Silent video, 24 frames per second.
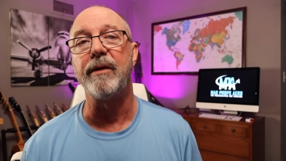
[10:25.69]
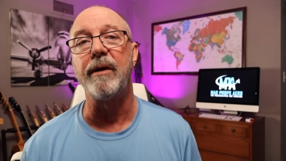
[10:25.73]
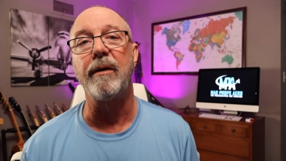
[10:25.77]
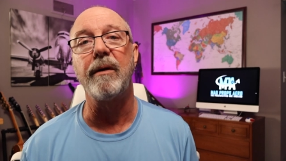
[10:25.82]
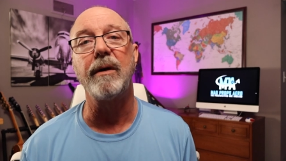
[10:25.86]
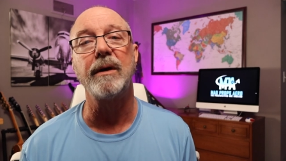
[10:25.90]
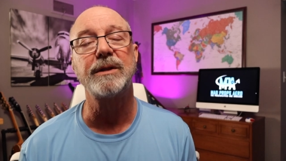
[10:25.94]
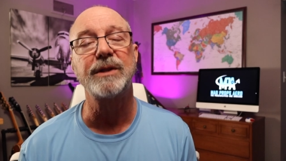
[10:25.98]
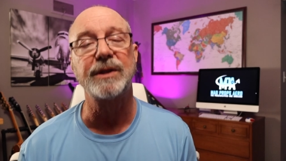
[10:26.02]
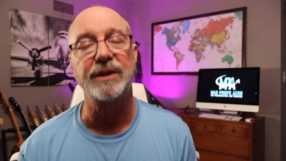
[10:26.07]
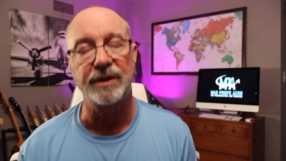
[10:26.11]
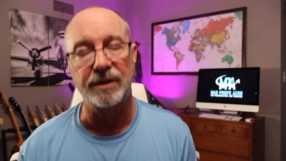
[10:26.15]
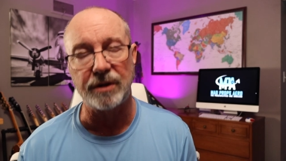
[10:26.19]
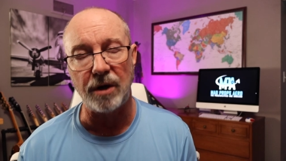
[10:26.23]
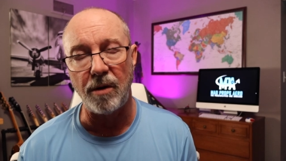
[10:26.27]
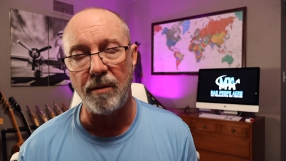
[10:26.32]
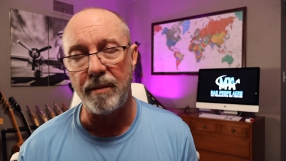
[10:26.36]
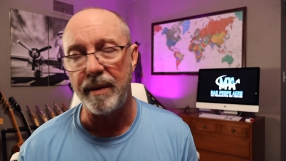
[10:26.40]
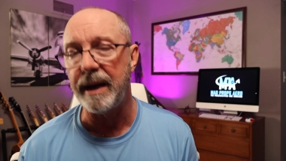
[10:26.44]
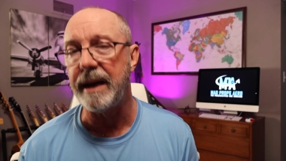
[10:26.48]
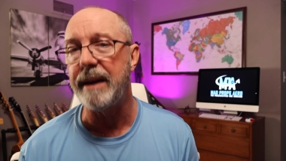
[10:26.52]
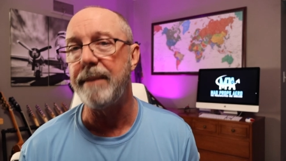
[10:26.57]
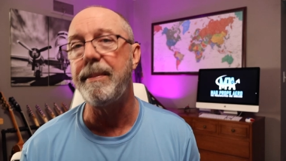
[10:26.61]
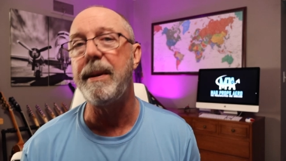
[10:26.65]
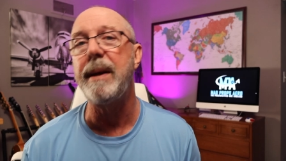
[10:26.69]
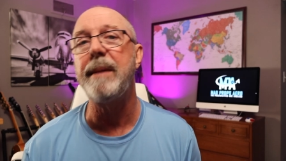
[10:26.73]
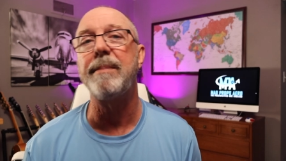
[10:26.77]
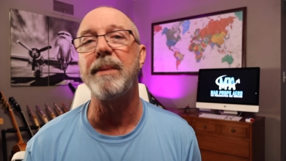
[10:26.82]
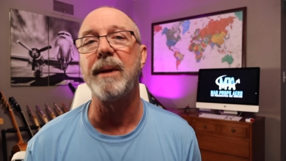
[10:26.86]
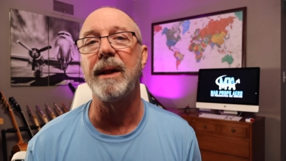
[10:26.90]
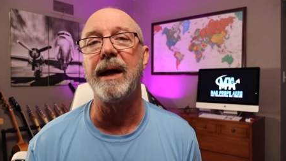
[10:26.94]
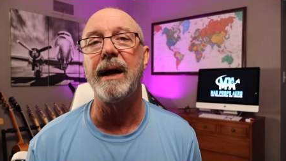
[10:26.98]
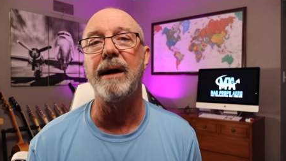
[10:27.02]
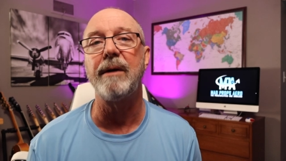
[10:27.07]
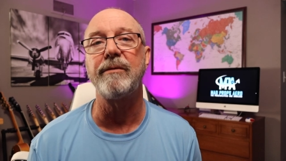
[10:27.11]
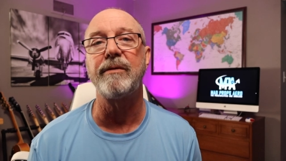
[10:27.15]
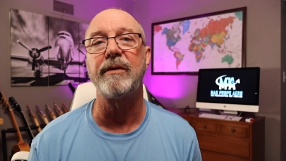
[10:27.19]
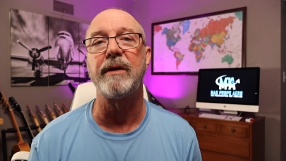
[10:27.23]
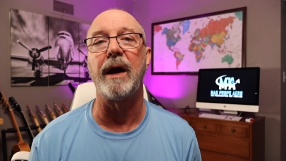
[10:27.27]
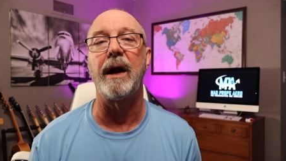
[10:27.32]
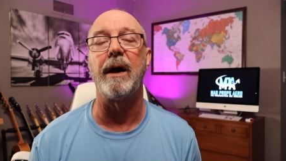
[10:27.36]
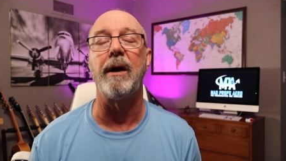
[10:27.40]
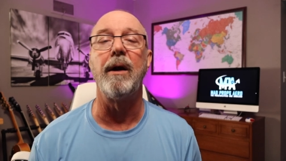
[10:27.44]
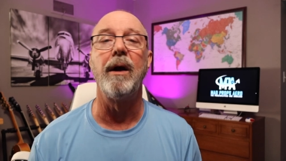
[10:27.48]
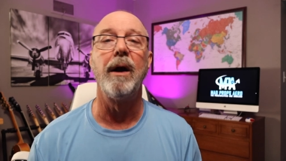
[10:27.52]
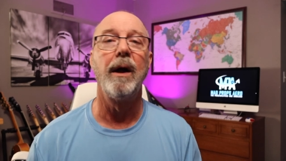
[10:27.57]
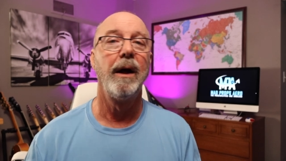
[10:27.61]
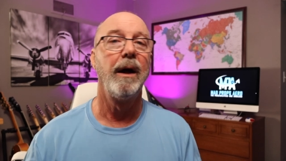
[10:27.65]
There are so many people out
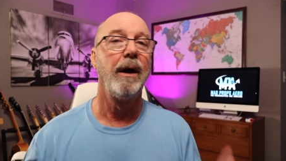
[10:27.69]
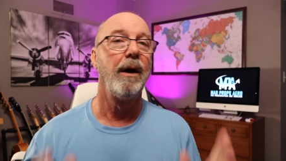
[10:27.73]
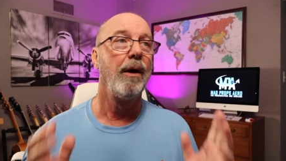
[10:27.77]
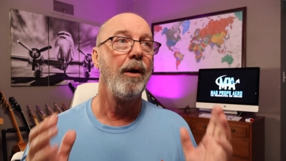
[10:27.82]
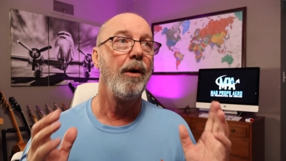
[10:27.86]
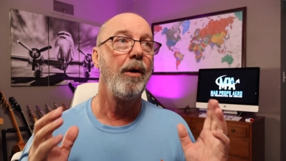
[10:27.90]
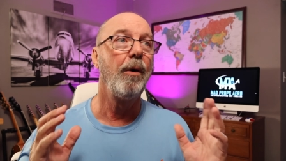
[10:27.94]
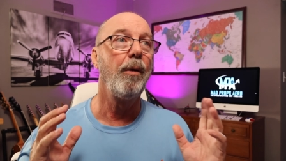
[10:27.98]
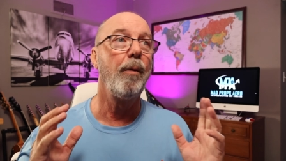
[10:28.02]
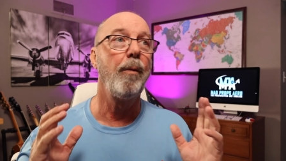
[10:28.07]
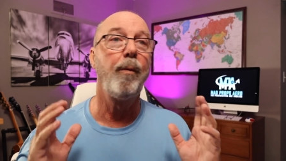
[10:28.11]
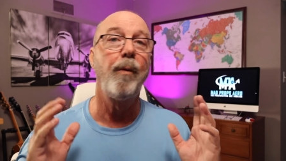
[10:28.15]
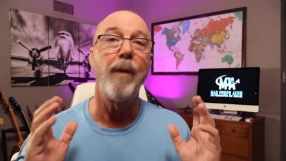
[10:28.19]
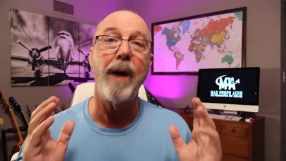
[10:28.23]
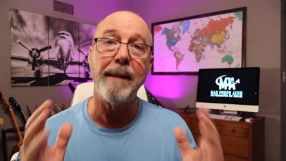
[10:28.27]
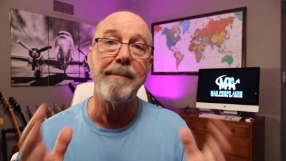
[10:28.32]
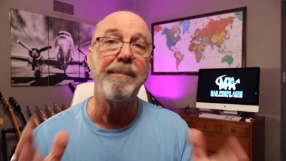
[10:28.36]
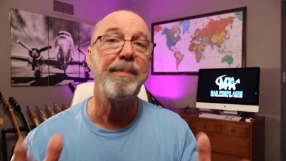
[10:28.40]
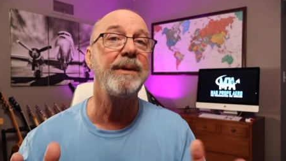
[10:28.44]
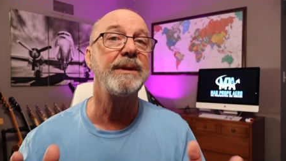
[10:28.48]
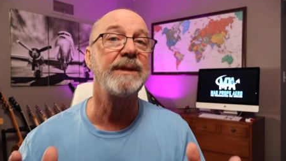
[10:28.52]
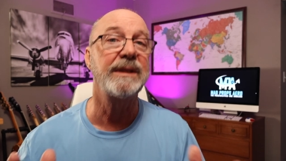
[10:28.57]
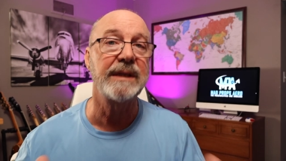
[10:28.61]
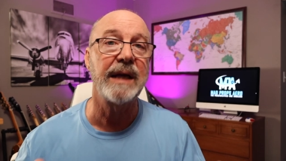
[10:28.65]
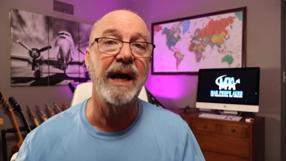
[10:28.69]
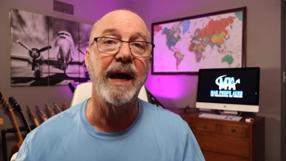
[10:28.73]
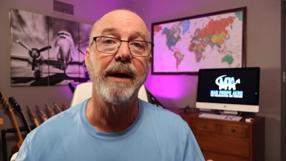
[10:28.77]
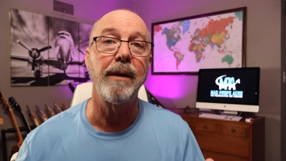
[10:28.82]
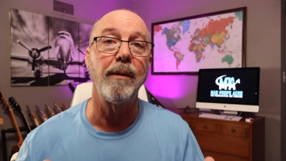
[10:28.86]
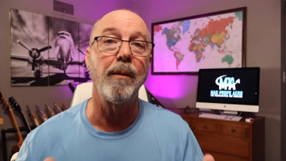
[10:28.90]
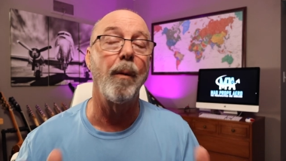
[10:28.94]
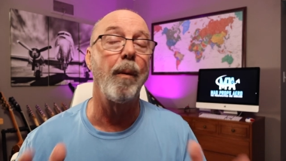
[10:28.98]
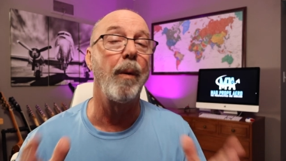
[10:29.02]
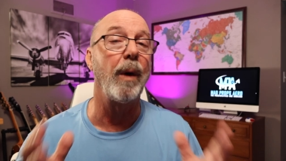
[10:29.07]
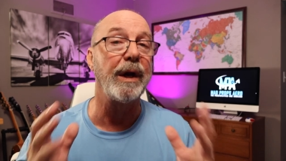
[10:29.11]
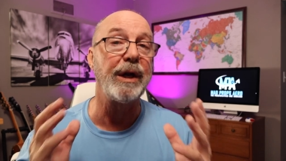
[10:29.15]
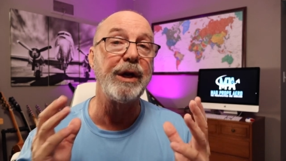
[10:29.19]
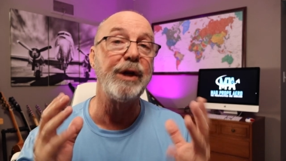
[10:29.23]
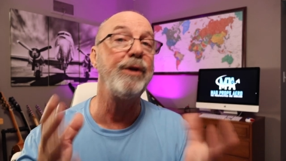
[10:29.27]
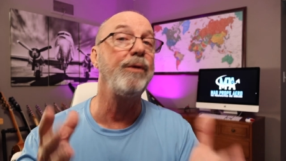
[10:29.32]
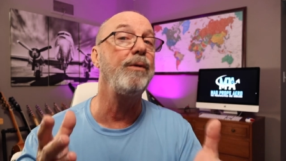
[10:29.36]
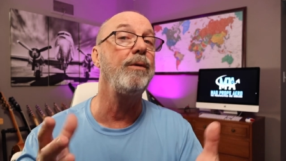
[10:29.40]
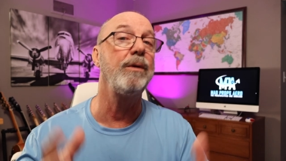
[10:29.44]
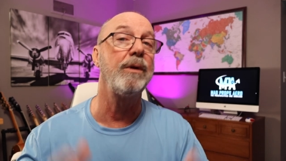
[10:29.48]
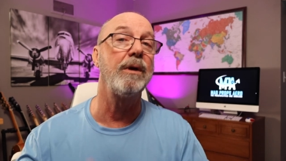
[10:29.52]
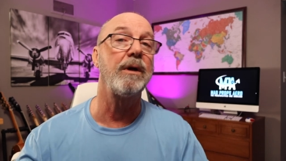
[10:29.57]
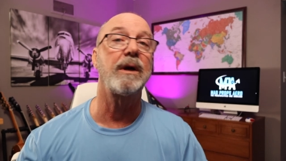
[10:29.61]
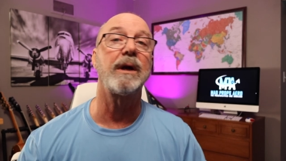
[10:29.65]
there who represent what
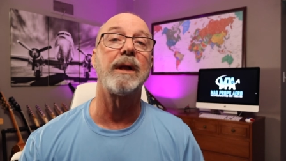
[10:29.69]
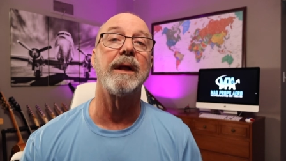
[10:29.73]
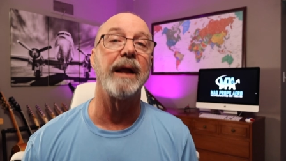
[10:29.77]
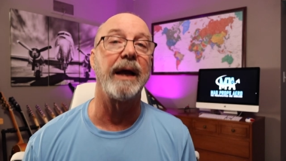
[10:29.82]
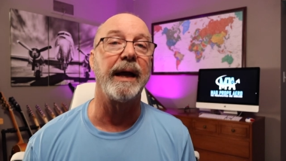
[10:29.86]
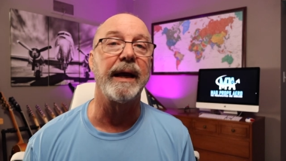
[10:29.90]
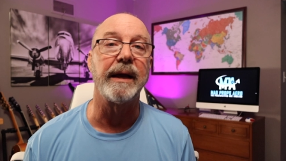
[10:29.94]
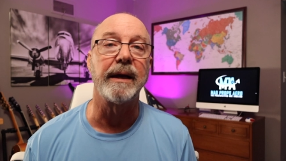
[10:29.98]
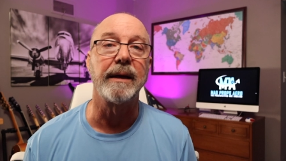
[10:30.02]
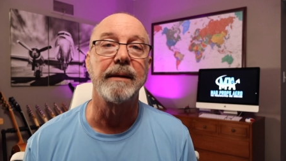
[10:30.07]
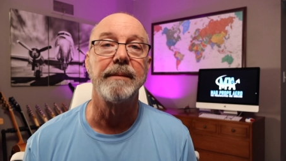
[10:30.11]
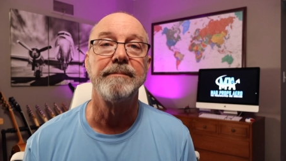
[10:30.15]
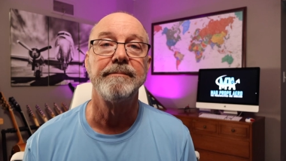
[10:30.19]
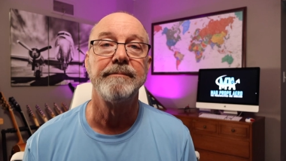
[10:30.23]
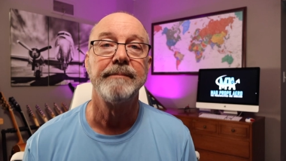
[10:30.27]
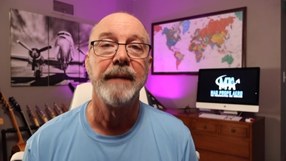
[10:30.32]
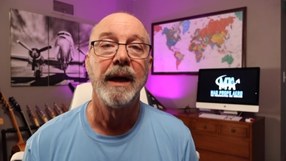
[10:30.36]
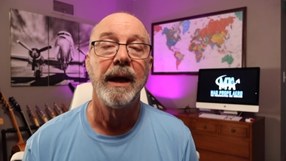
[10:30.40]
you look like.